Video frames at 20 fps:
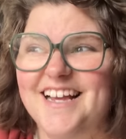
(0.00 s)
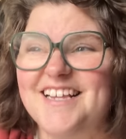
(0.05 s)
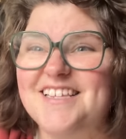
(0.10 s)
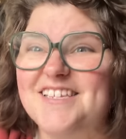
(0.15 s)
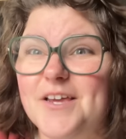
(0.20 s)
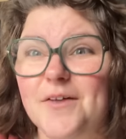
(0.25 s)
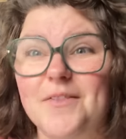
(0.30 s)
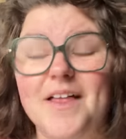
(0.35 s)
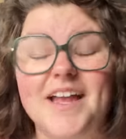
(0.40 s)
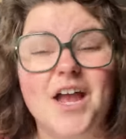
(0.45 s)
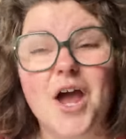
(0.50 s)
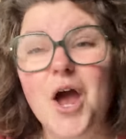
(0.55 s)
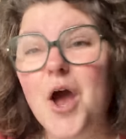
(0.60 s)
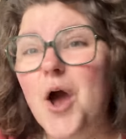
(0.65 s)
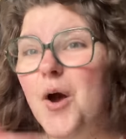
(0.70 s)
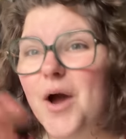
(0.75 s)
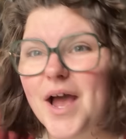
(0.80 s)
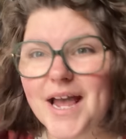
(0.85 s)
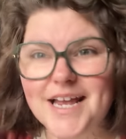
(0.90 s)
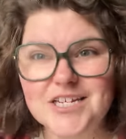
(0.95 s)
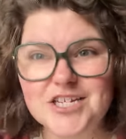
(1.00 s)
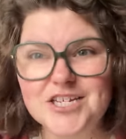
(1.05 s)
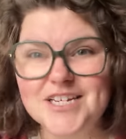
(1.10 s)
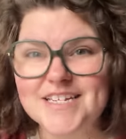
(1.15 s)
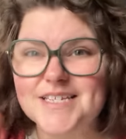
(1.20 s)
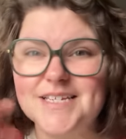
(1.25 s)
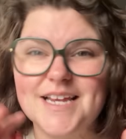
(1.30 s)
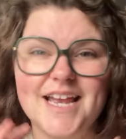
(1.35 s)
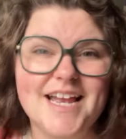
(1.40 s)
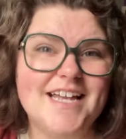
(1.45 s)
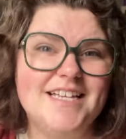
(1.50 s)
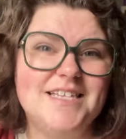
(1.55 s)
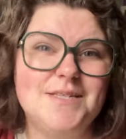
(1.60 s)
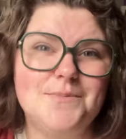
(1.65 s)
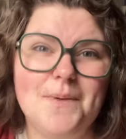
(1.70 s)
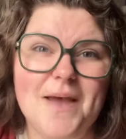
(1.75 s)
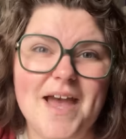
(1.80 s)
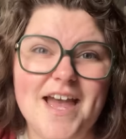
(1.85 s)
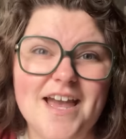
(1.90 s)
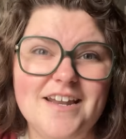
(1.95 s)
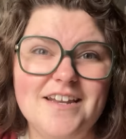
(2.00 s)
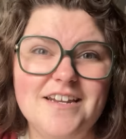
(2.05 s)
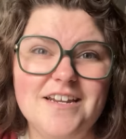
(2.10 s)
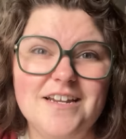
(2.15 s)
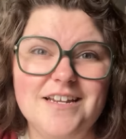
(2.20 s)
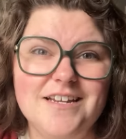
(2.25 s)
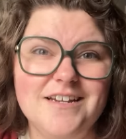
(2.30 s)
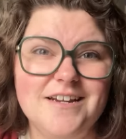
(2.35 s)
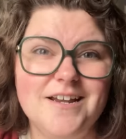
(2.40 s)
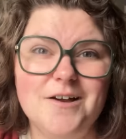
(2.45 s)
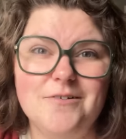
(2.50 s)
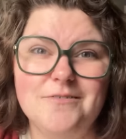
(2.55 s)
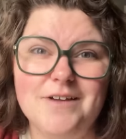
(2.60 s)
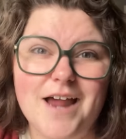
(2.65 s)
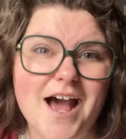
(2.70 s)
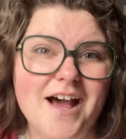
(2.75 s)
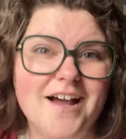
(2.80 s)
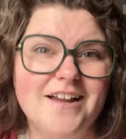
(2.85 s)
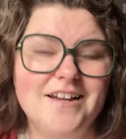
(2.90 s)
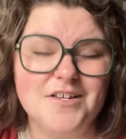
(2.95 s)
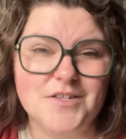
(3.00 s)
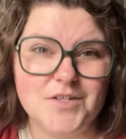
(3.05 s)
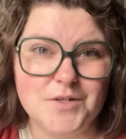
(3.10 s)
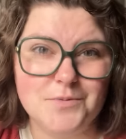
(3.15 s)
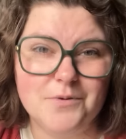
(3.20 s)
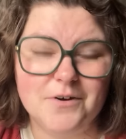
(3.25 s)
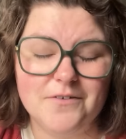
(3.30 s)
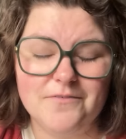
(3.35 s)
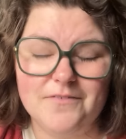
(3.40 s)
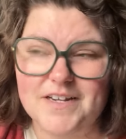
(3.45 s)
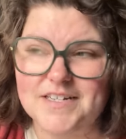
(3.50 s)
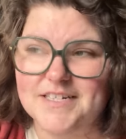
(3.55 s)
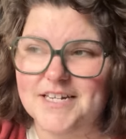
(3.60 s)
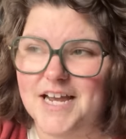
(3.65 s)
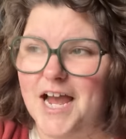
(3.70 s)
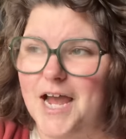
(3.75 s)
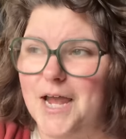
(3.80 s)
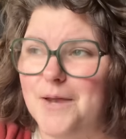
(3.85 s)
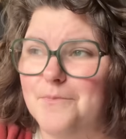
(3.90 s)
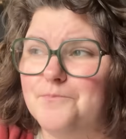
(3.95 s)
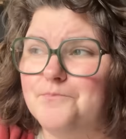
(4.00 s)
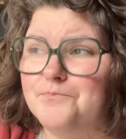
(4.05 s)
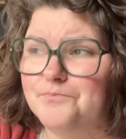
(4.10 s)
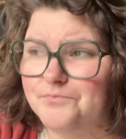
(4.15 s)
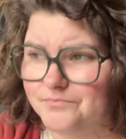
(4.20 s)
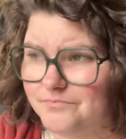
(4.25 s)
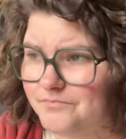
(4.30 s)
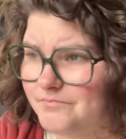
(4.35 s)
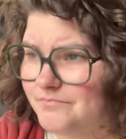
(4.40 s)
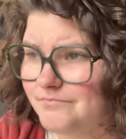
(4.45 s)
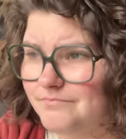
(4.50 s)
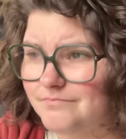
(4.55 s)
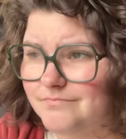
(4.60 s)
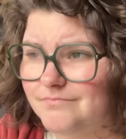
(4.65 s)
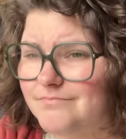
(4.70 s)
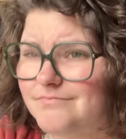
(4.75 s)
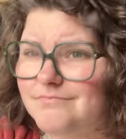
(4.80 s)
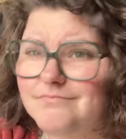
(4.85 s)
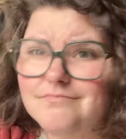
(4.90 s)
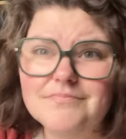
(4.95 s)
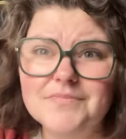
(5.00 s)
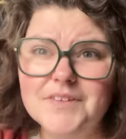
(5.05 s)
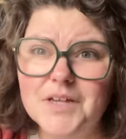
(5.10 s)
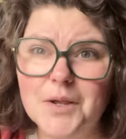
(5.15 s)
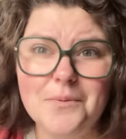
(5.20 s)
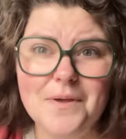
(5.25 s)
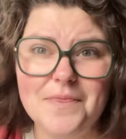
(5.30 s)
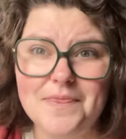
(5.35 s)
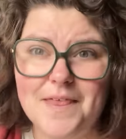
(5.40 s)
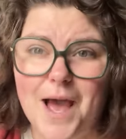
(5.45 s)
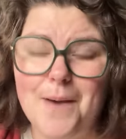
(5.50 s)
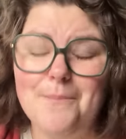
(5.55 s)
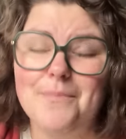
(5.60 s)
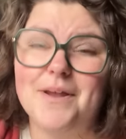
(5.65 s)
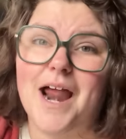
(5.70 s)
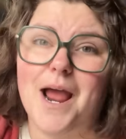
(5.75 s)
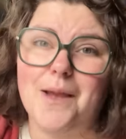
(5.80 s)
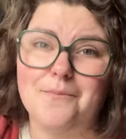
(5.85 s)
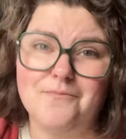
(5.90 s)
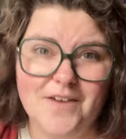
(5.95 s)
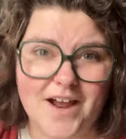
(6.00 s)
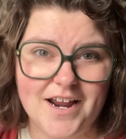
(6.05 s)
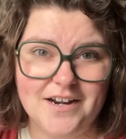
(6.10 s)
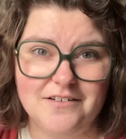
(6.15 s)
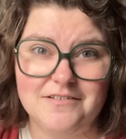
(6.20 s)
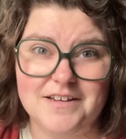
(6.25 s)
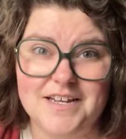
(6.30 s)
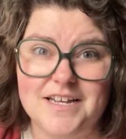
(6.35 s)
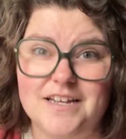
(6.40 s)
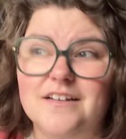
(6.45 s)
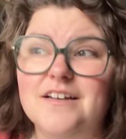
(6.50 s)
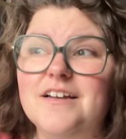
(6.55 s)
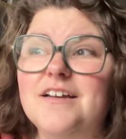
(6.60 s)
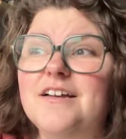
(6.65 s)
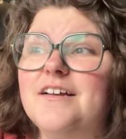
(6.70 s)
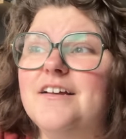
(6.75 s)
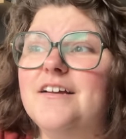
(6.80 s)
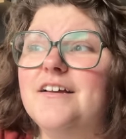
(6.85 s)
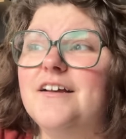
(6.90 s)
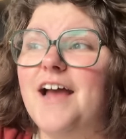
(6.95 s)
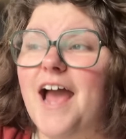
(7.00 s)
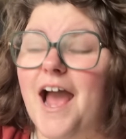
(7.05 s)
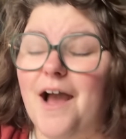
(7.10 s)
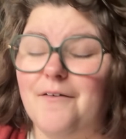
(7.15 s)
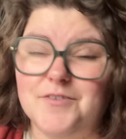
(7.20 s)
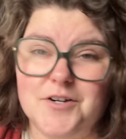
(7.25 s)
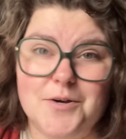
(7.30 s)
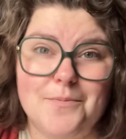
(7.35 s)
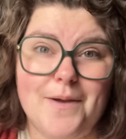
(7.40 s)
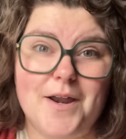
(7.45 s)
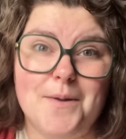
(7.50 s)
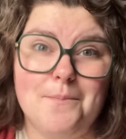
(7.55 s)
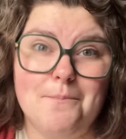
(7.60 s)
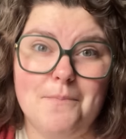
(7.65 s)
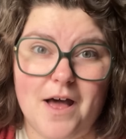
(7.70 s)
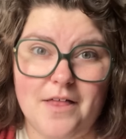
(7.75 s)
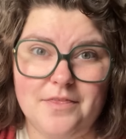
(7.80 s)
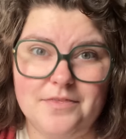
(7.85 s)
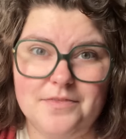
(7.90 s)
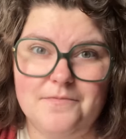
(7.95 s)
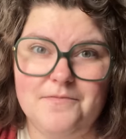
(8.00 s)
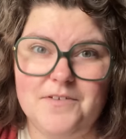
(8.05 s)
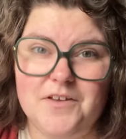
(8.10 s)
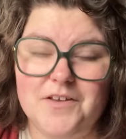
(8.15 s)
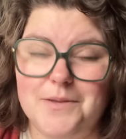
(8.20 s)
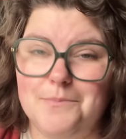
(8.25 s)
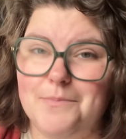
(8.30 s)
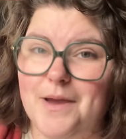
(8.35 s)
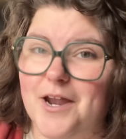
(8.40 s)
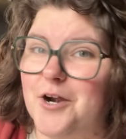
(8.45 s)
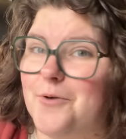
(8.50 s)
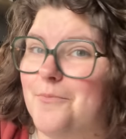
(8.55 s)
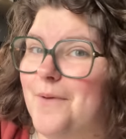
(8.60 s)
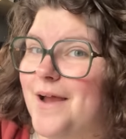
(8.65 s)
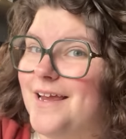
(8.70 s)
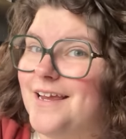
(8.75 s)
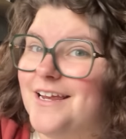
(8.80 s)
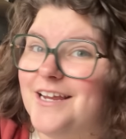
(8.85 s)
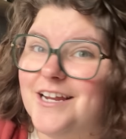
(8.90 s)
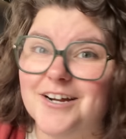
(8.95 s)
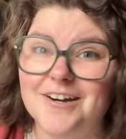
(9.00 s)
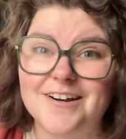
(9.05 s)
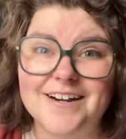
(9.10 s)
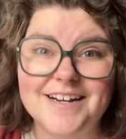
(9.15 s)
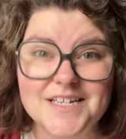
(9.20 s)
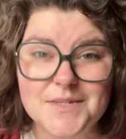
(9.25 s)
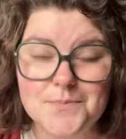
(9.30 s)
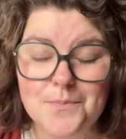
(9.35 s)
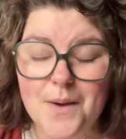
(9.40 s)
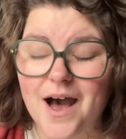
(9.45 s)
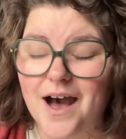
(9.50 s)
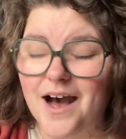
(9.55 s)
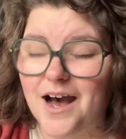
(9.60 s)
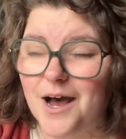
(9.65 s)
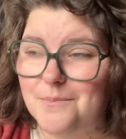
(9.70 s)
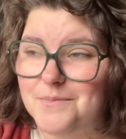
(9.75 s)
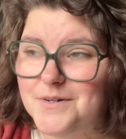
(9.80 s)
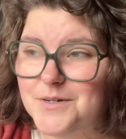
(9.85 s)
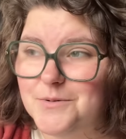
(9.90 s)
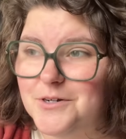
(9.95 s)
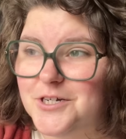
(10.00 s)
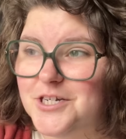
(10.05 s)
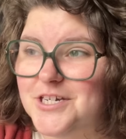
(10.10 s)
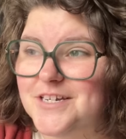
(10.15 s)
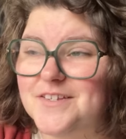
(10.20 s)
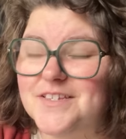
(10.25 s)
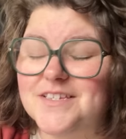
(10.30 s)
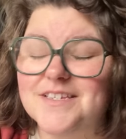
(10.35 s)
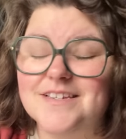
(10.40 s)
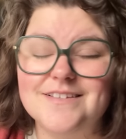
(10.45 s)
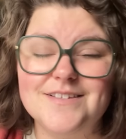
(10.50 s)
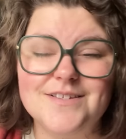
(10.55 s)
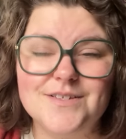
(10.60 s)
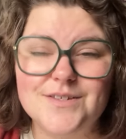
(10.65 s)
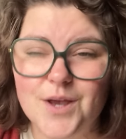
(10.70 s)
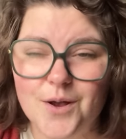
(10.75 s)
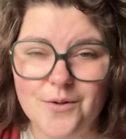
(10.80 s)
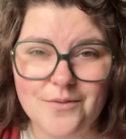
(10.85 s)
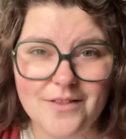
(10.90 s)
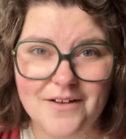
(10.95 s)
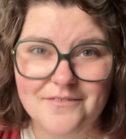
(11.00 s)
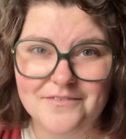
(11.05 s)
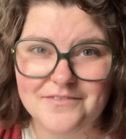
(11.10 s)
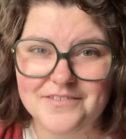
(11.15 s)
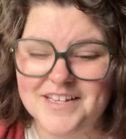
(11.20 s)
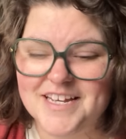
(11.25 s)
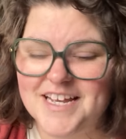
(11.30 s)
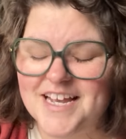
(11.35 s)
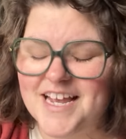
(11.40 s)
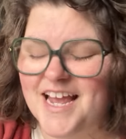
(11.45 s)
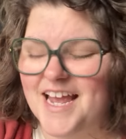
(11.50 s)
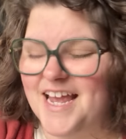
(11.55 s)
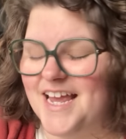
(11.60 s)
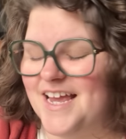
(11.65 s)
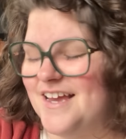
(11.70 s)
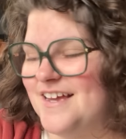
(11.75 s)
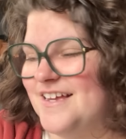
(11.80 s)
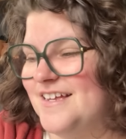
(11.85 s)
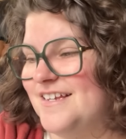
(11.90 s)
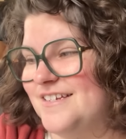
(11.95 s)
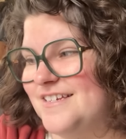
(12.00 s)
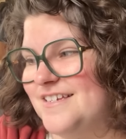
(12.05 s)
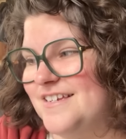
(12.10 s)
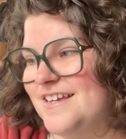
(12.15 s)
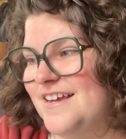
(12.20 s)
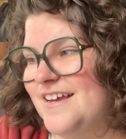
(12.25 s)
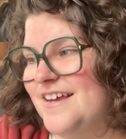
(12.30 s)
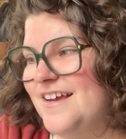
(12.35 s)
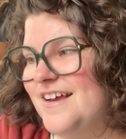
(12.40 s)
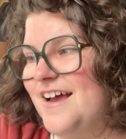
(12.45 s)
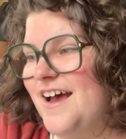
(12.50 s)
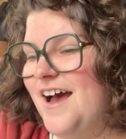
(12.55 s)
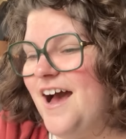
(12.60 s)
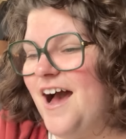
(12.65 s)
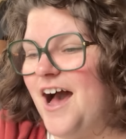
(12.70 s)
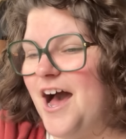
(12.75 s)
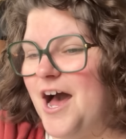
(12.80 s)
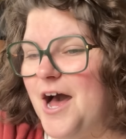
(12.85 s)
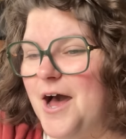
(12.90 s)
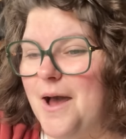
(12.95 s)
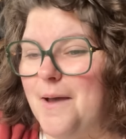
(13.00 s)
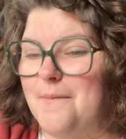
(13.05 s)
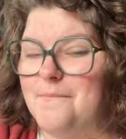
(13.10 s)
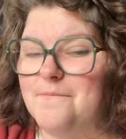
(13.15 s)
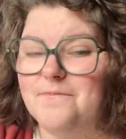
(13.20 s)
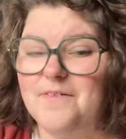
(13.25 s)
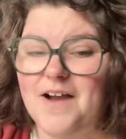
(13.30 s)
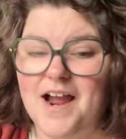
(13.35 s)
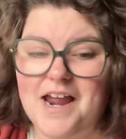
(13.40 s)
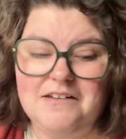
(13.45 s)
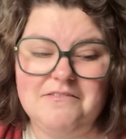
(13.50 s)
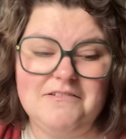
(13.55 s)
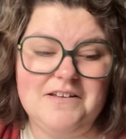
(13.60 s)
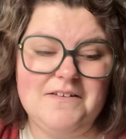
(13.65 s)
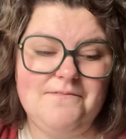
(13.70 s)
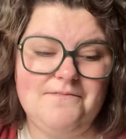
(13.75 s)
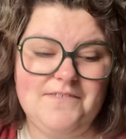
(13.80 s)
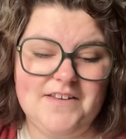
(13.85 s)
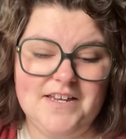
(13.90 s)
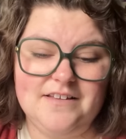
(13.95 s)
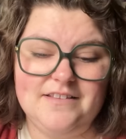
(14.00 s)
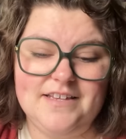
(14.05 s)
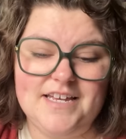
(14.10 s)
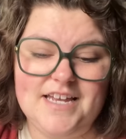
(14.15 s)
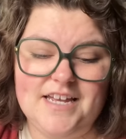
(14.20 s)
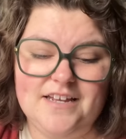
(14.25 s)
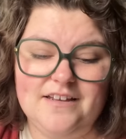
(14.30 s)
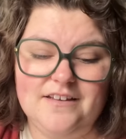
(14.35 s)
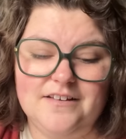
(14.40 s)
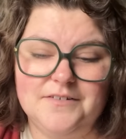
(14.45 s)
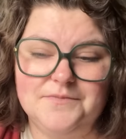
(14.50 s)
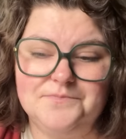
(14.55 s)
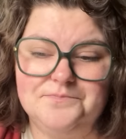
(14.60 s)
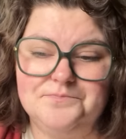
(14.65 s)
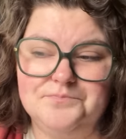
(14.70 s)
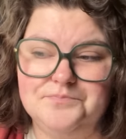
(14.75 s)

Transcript: and so like it's just it's been, you know, not a super fun time with that, but I'm finally after about a month feeling better. My ear has popped, which is so lovely and I'm finally feeling